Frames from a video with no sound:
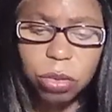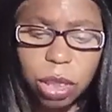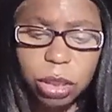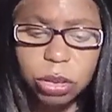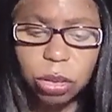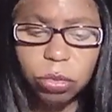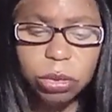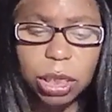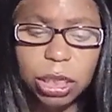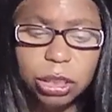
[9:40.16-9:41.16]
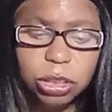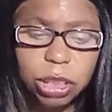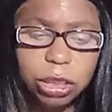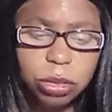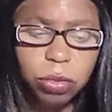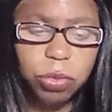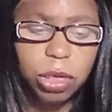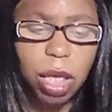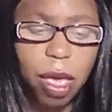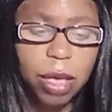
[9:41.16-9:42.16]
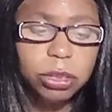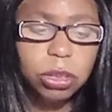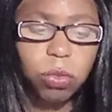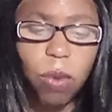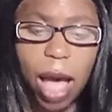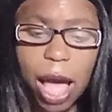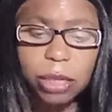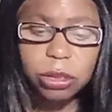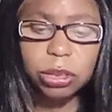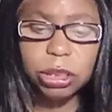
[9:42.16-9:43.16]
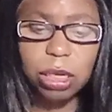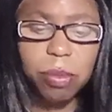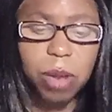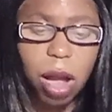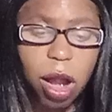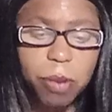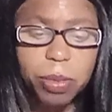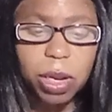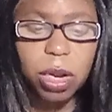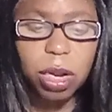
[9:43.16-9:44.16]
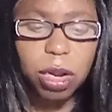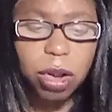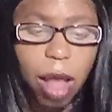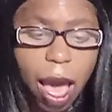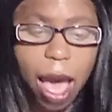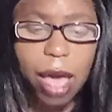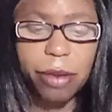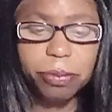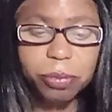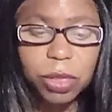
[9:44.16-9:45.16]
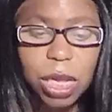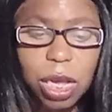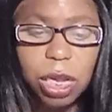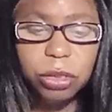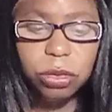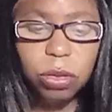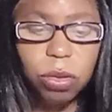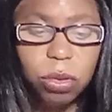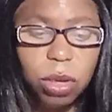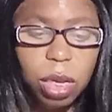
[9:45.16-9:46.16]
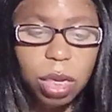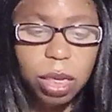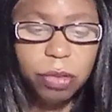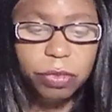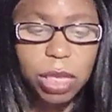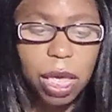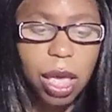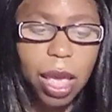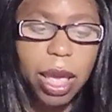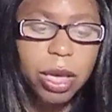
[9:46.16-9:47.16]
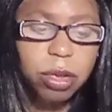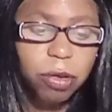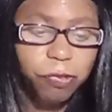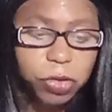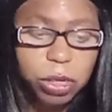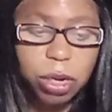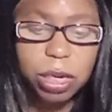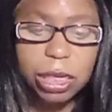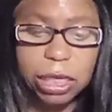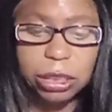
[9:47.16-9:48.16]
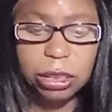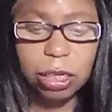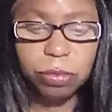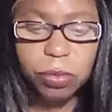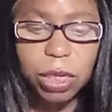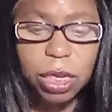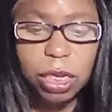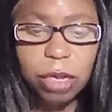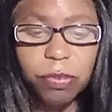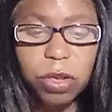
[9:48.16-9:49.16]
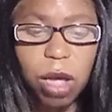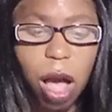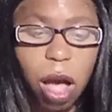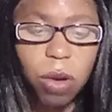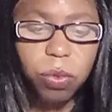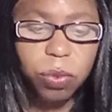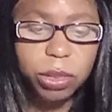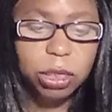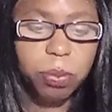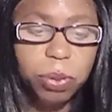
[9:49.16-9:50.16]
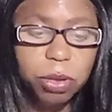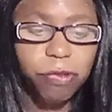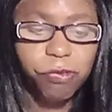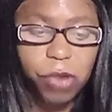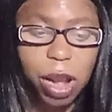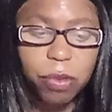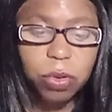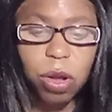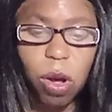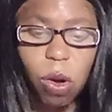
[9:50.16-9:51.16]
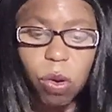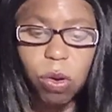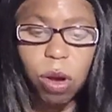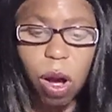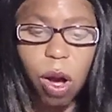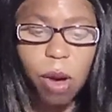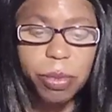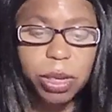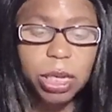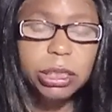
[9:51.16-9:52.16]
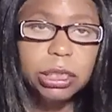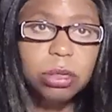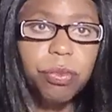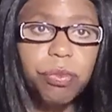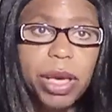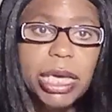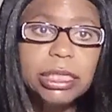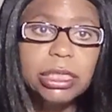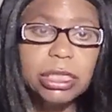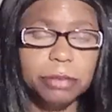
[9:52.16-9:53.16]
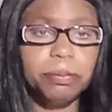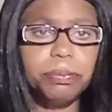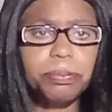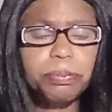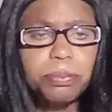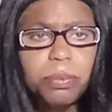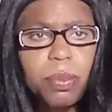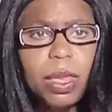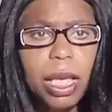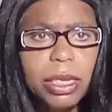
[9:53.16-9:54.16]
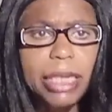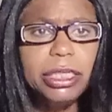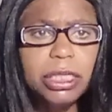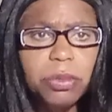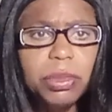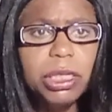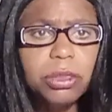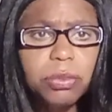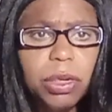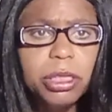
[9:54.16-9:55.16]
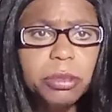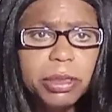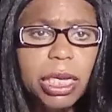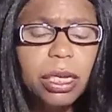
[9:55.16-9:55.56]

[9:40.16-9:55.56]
So the Egyptian would have swallowed them up alive, if their anger flew against us. If God wouldn't have put Pharaoh's whole army under the Red Sea. Now you see what Israel and them said?